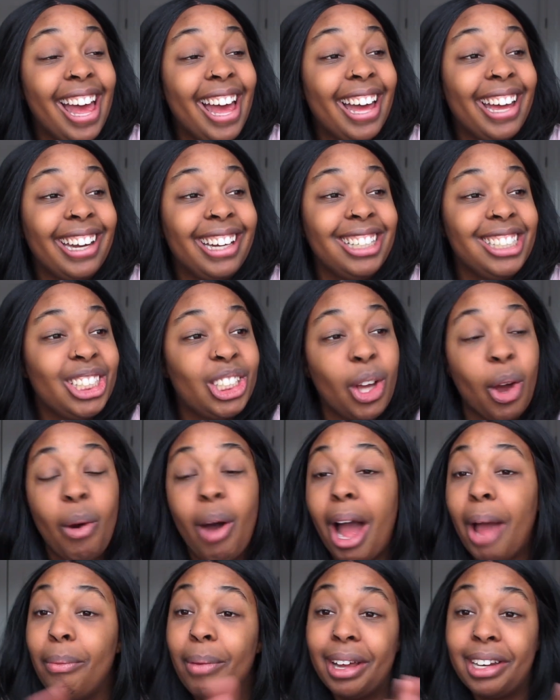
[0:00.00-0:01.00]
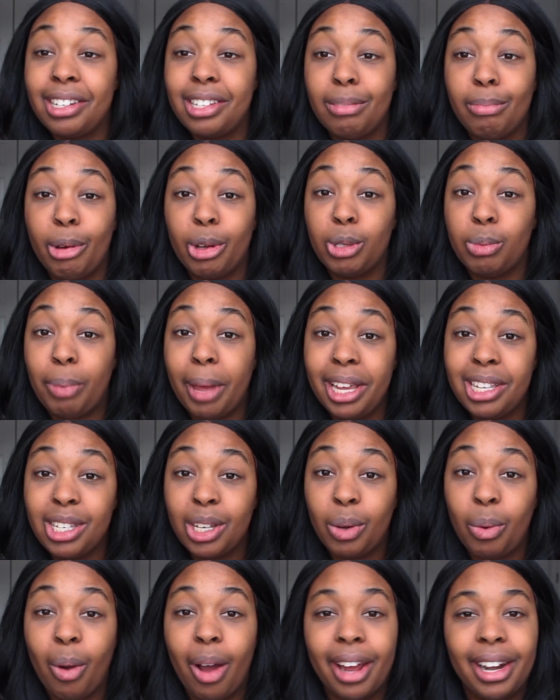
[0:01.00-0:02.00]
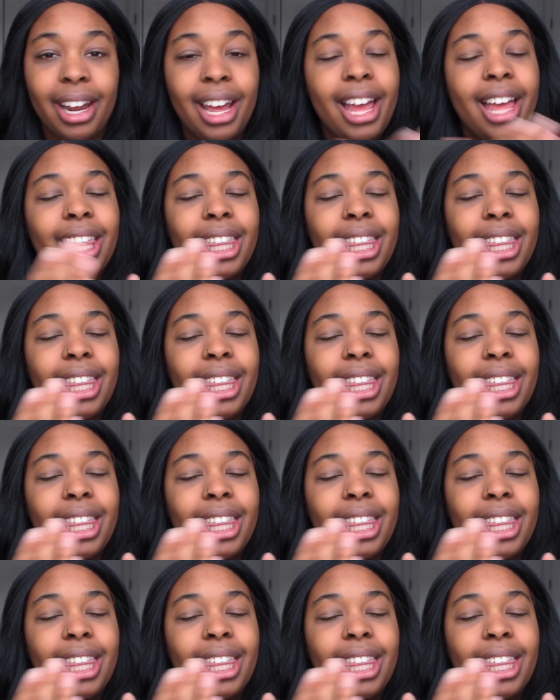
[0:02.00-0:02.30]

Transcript: And so I went to the most basic one.